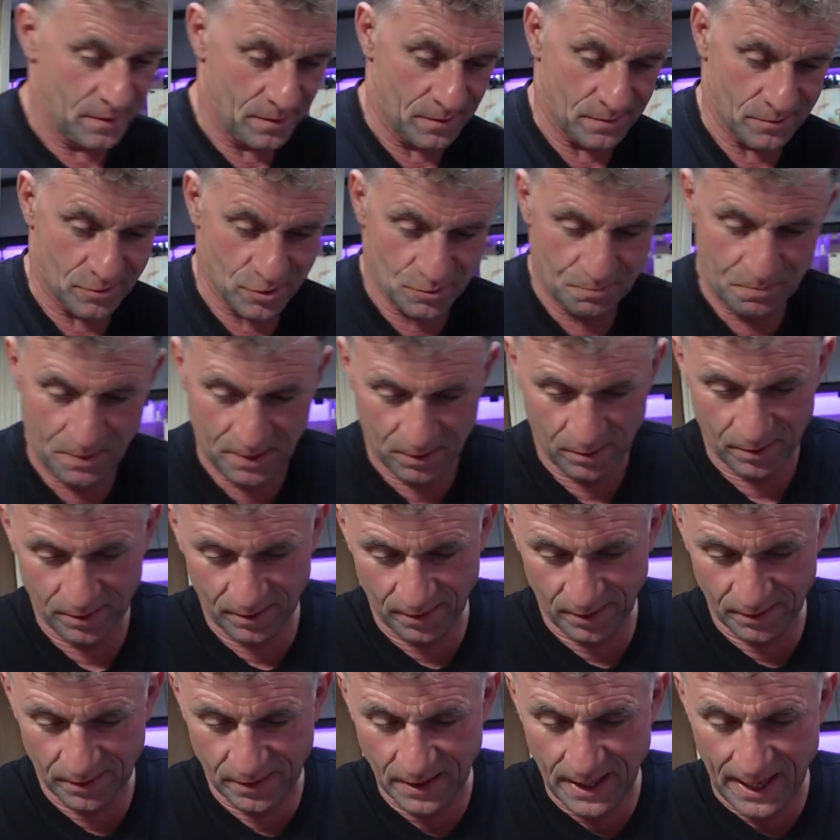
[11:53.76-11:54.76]
just bear
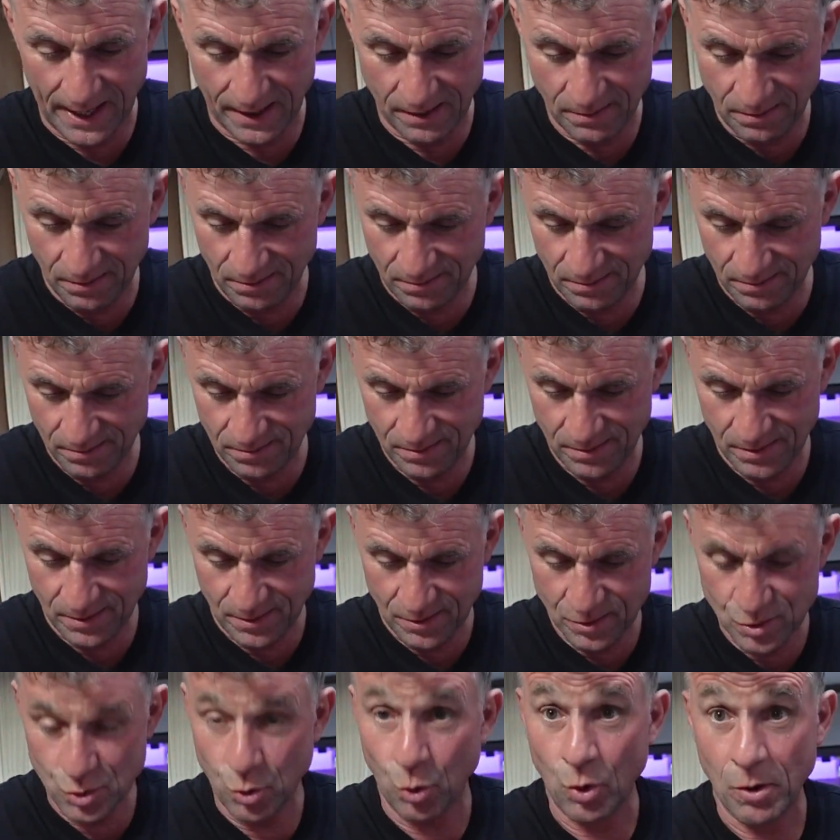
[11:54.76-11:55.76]
again.
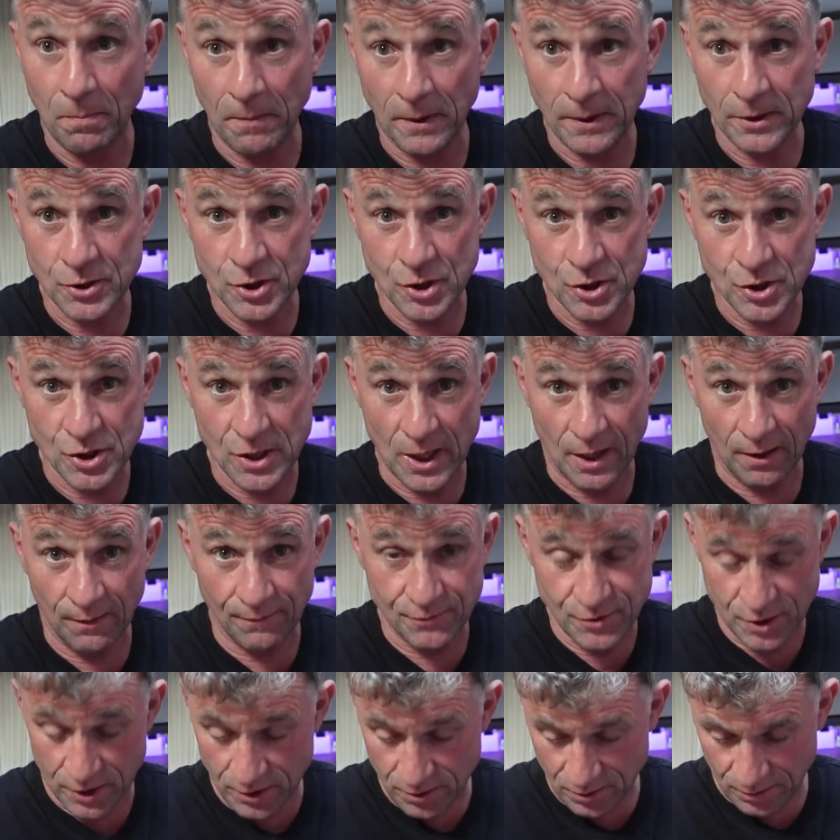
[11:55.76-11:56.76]
Talk amongst yourselves. Are you